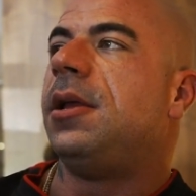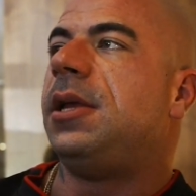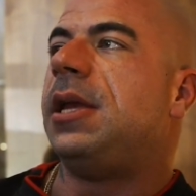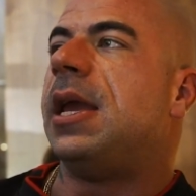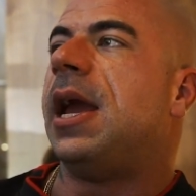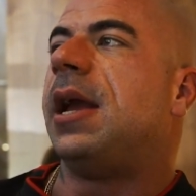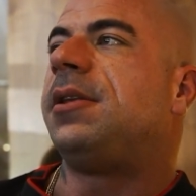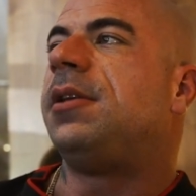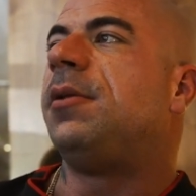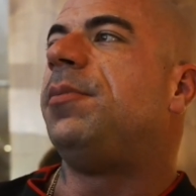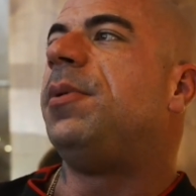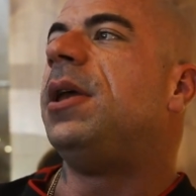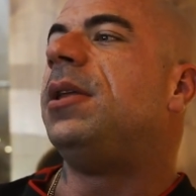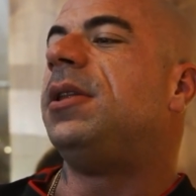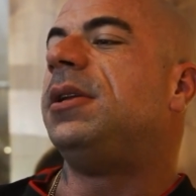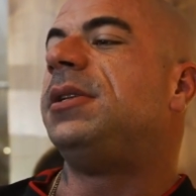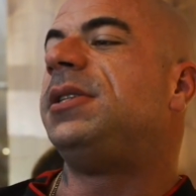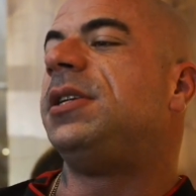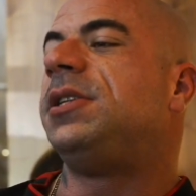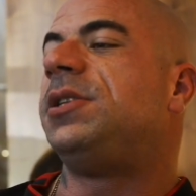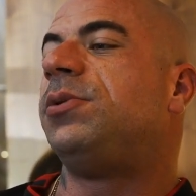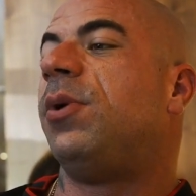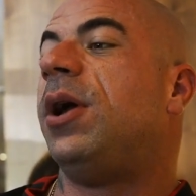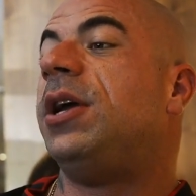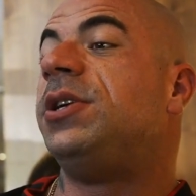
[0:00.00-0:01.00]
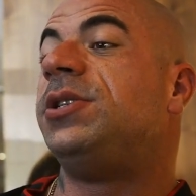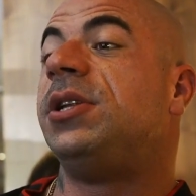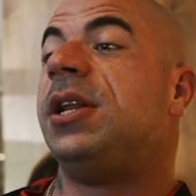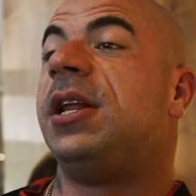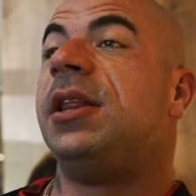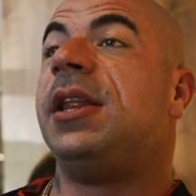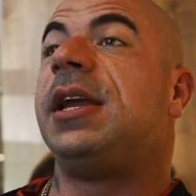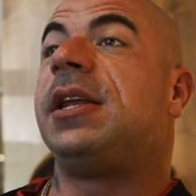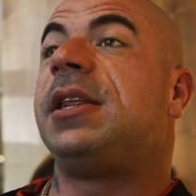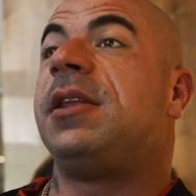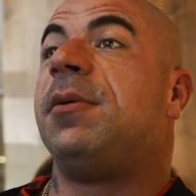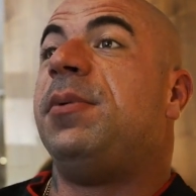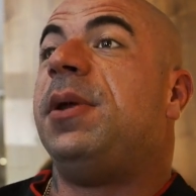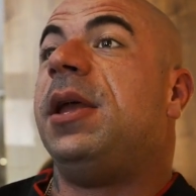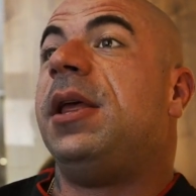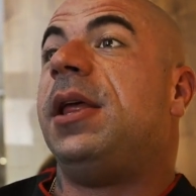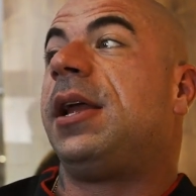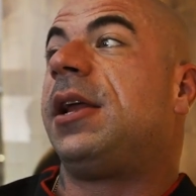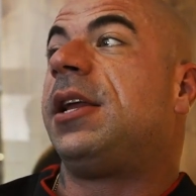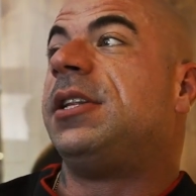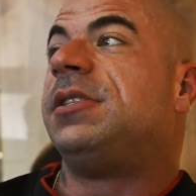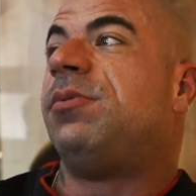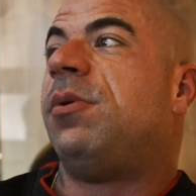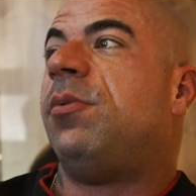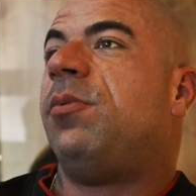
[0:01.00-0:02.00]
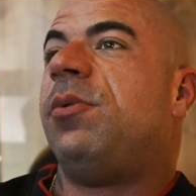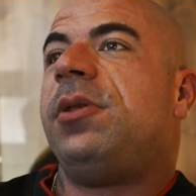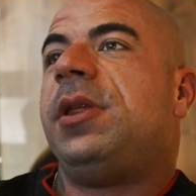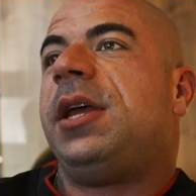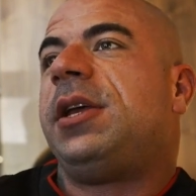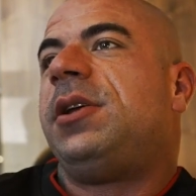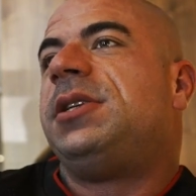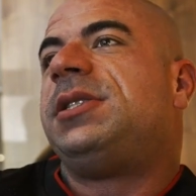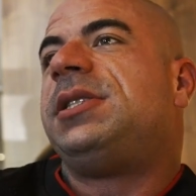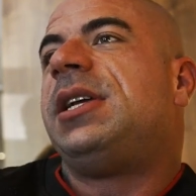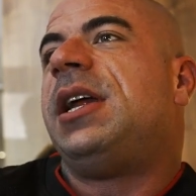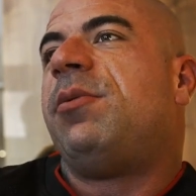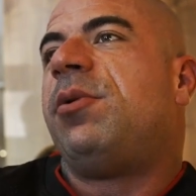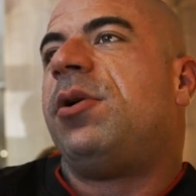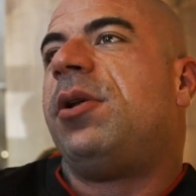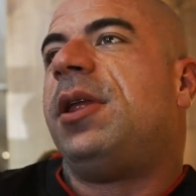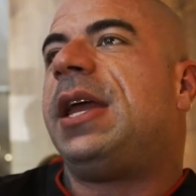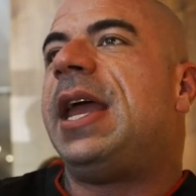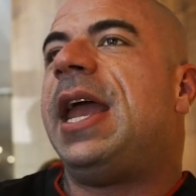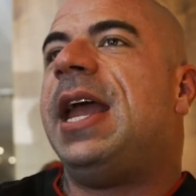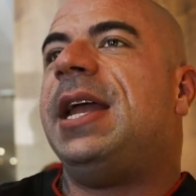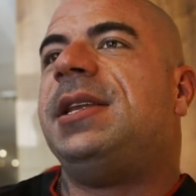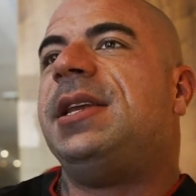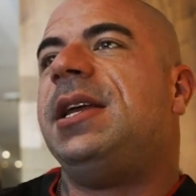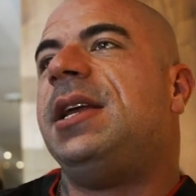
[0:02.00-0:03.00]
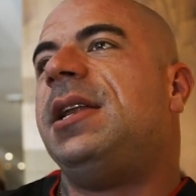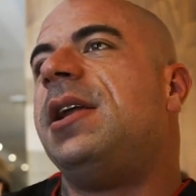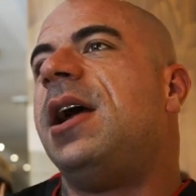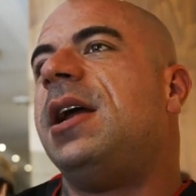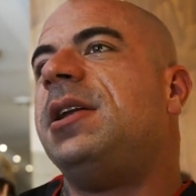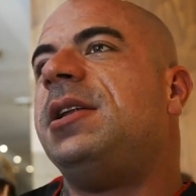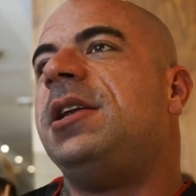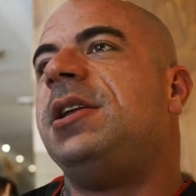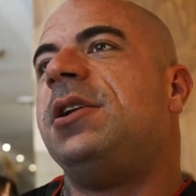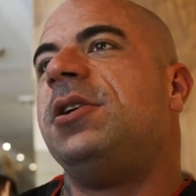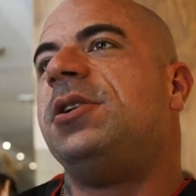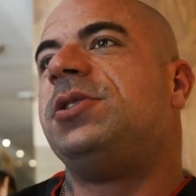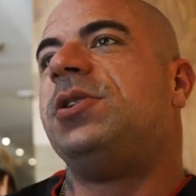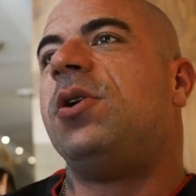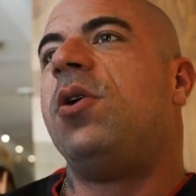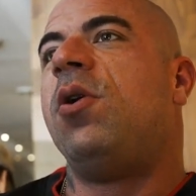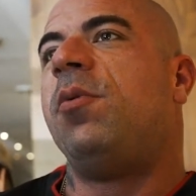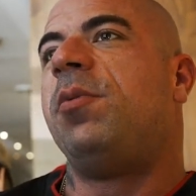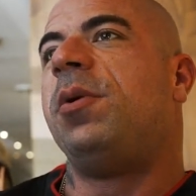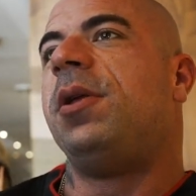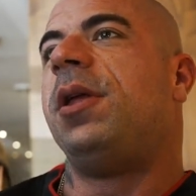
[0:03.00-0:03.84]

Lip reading: yeah, to be in this situation and, like, to be, like, cause we, like you said, we're, like, 18, 19 years old.